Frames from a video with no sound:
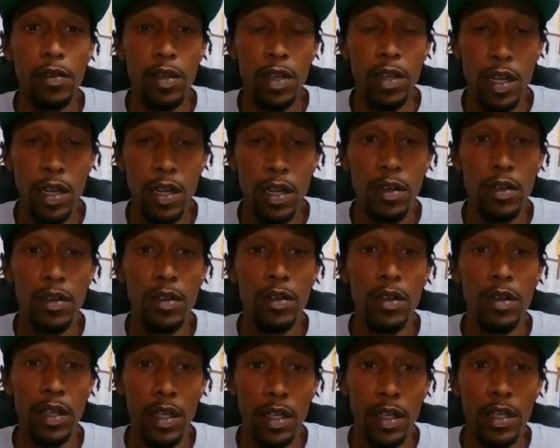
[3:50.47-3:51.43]

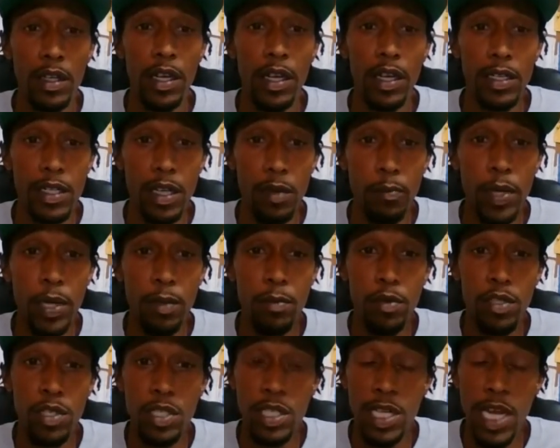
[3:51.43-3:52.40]
yeah, some
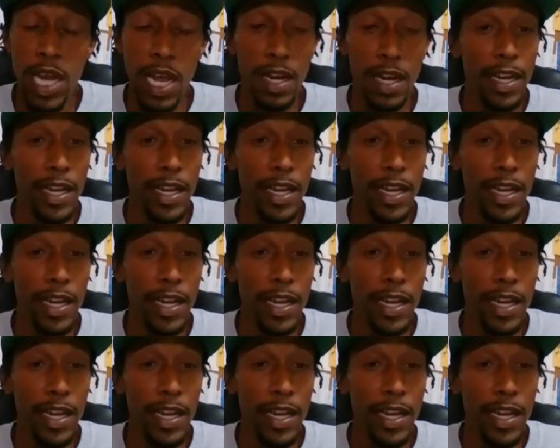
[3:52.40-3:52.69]
people just got to